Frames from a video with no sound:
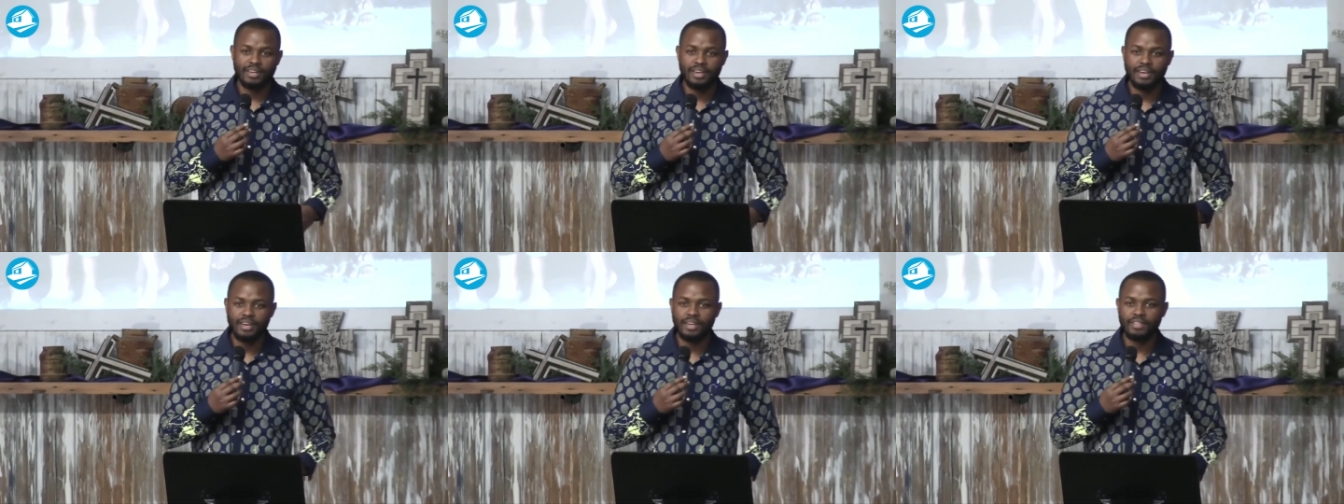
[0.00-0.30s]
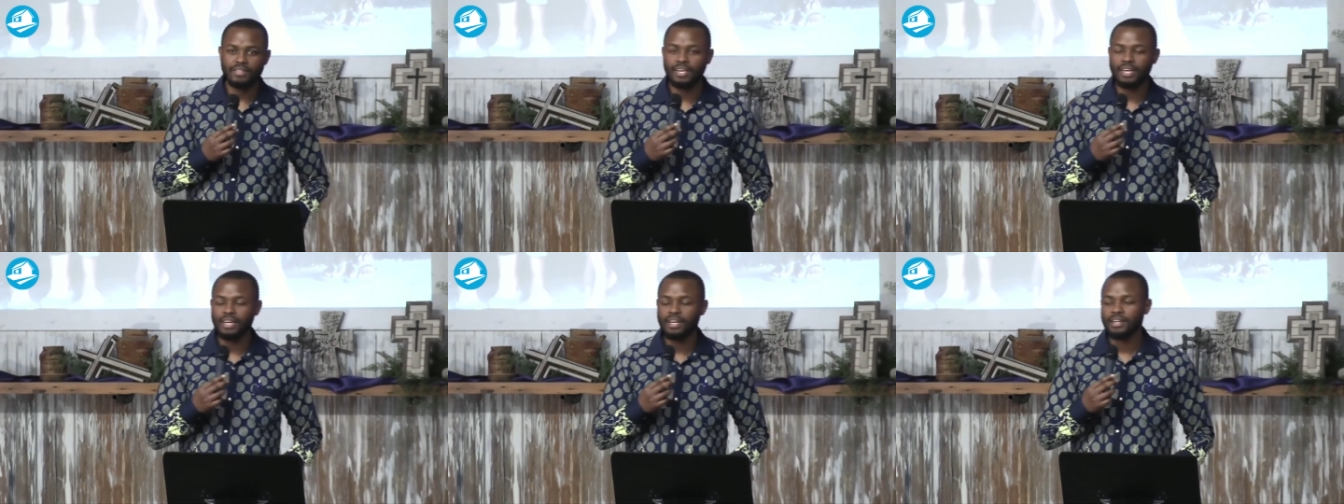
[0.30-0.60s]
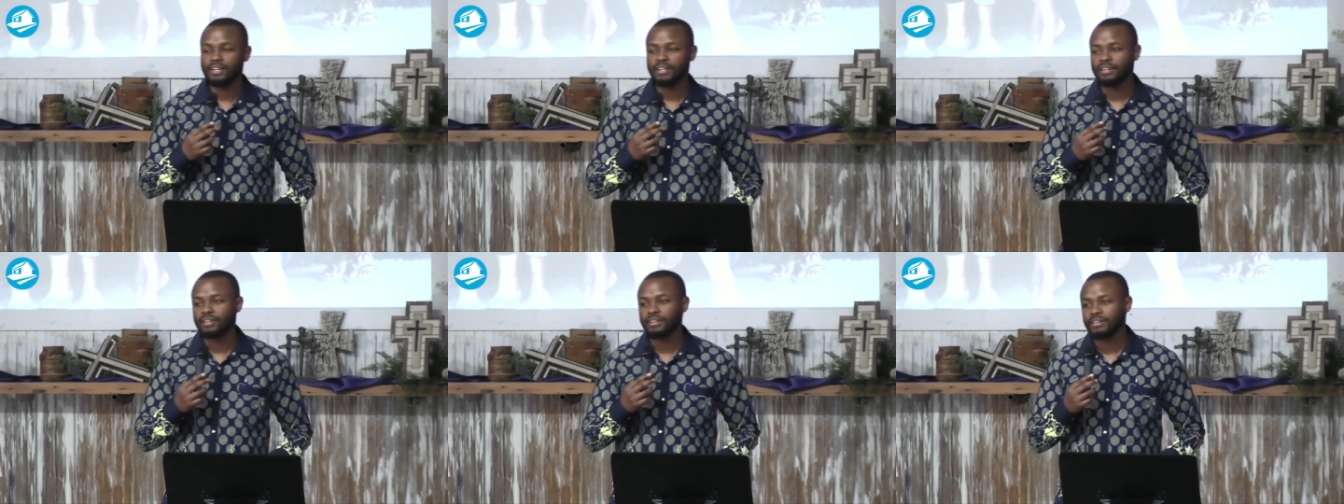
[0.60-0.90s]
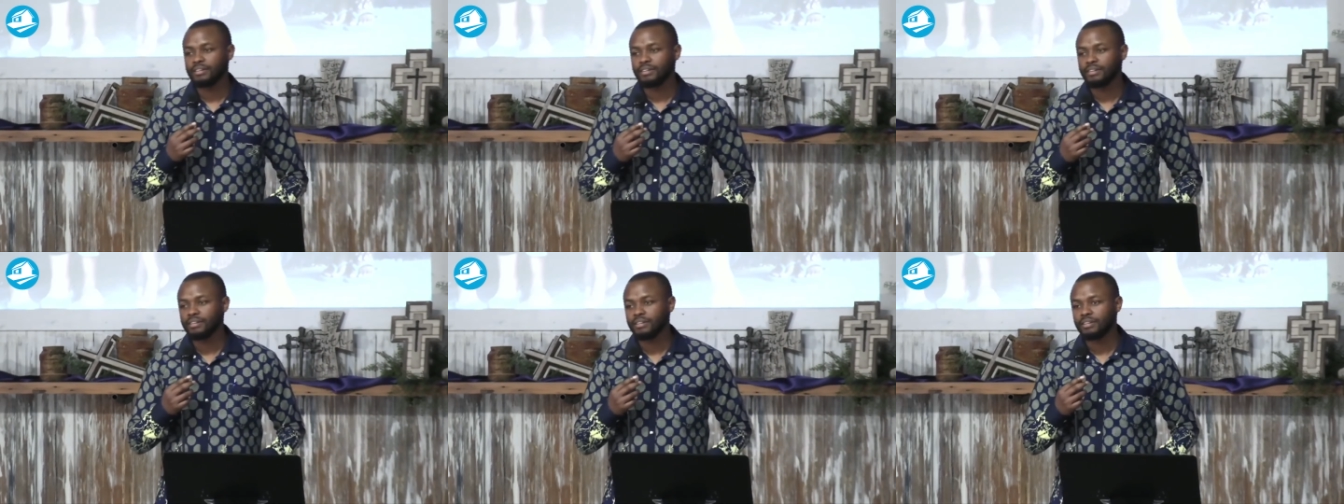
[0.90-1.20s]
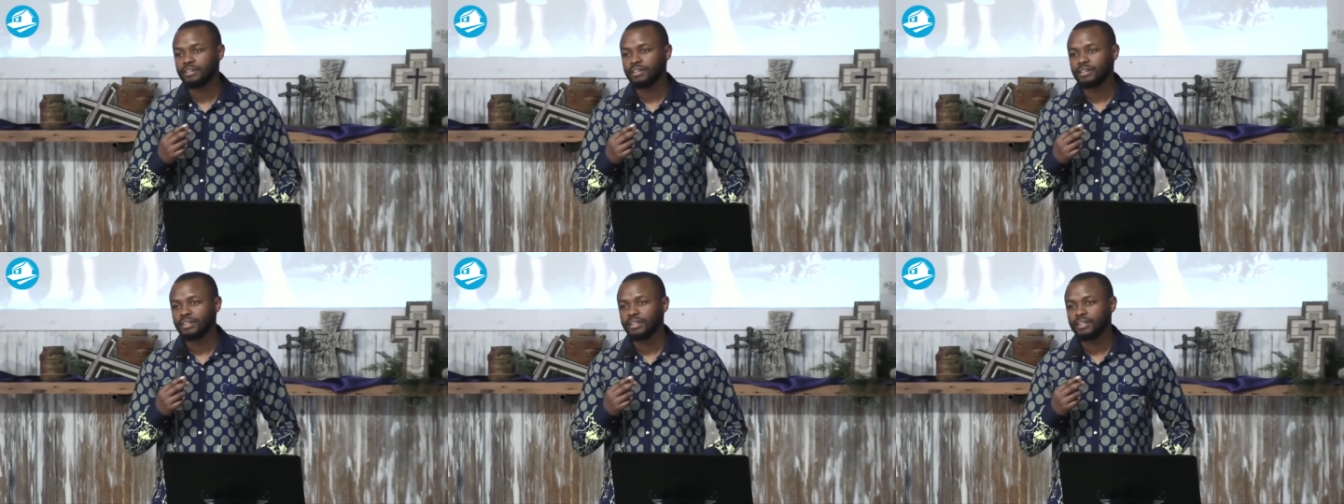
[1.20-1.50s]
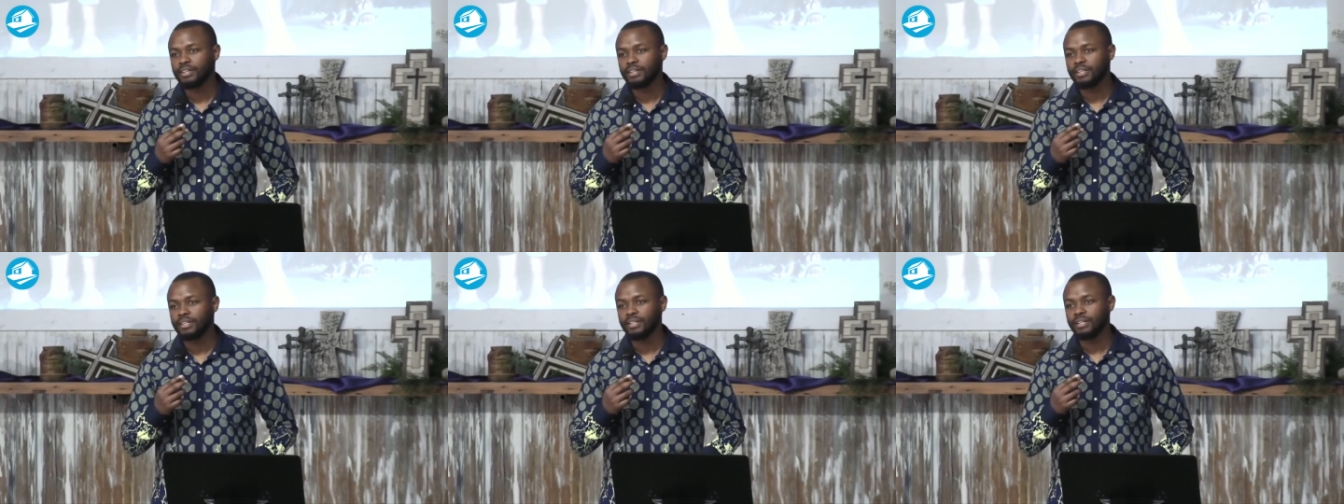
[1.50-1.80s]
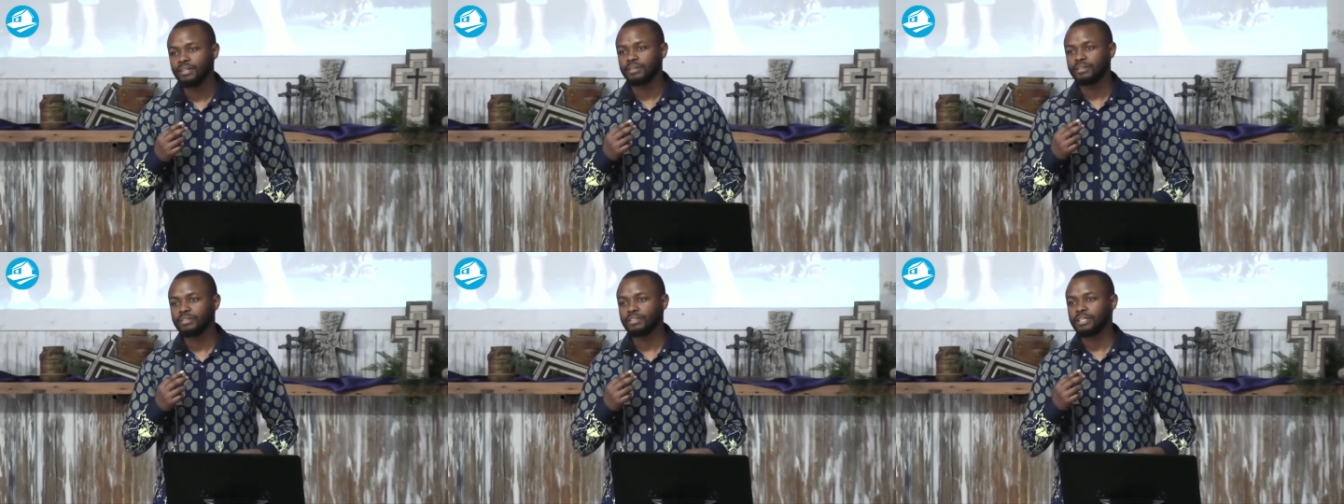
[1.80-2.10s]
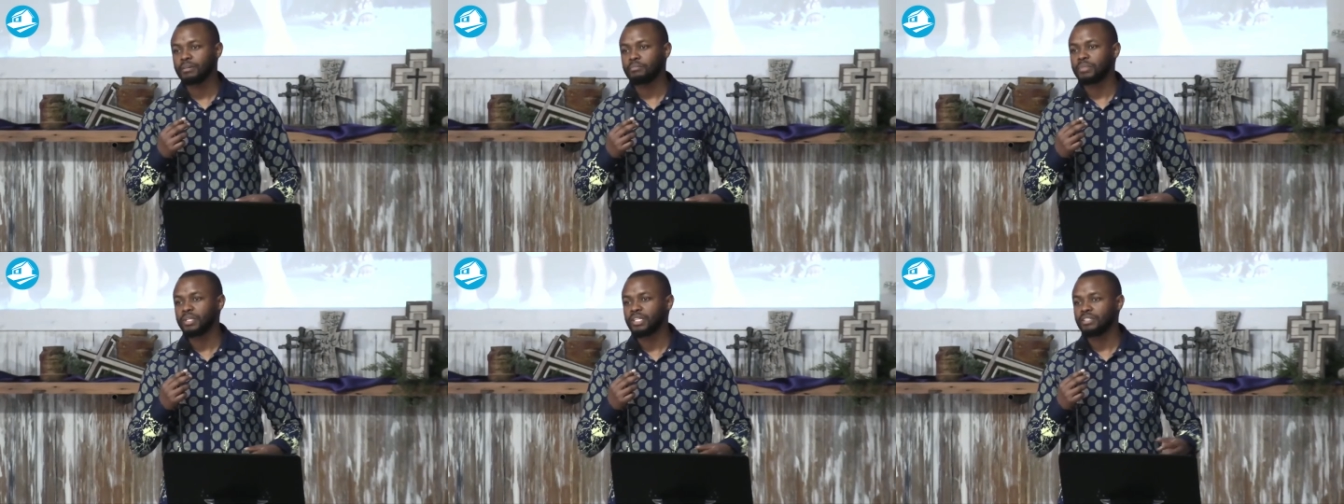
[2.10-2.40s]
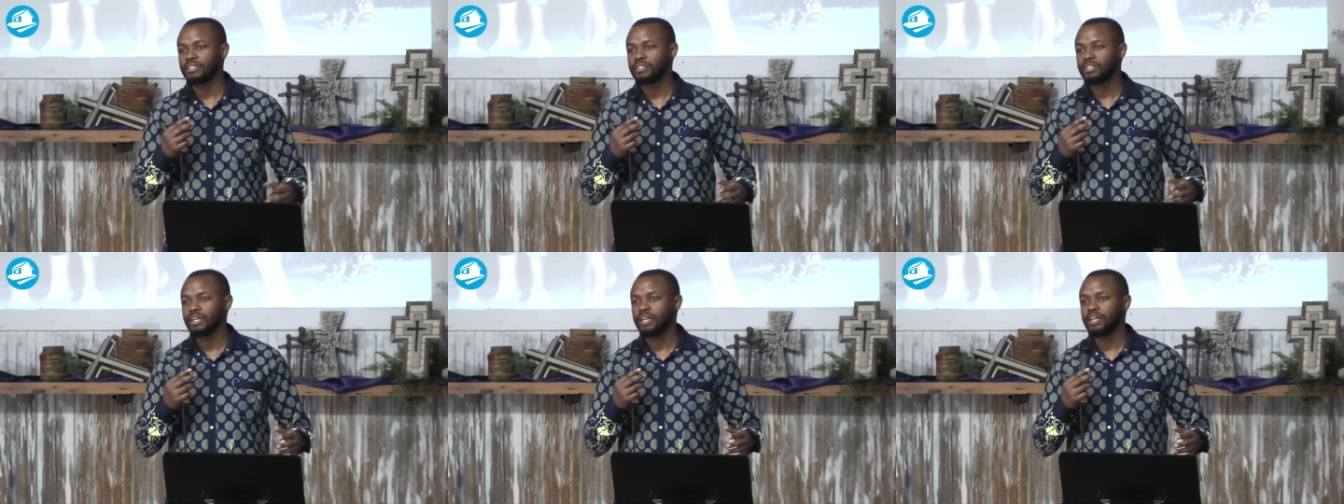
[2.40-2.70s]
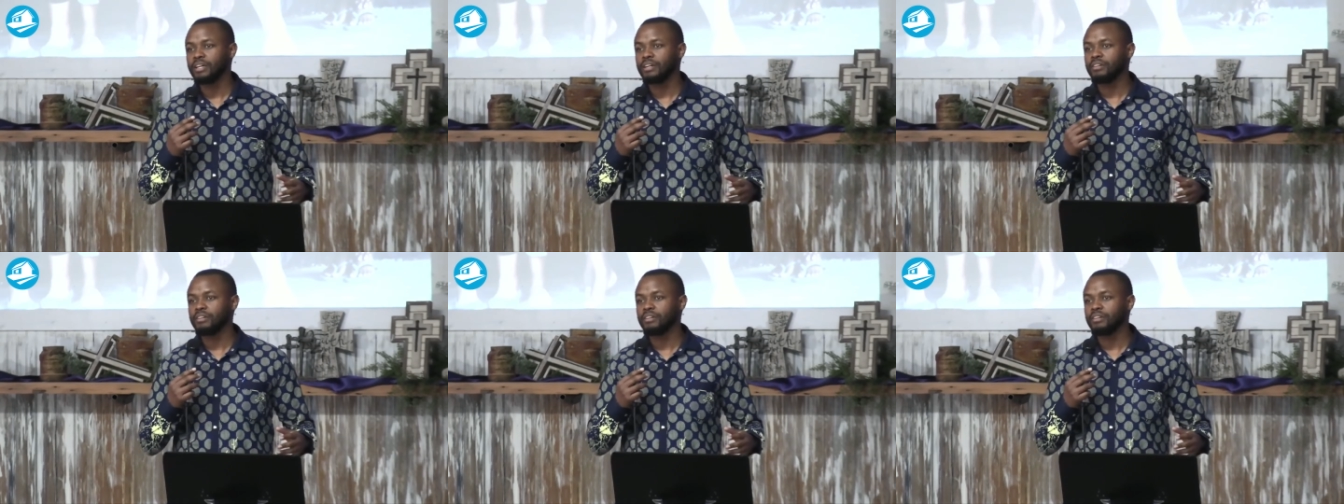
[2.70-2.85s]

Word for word: And then he looked at me and said,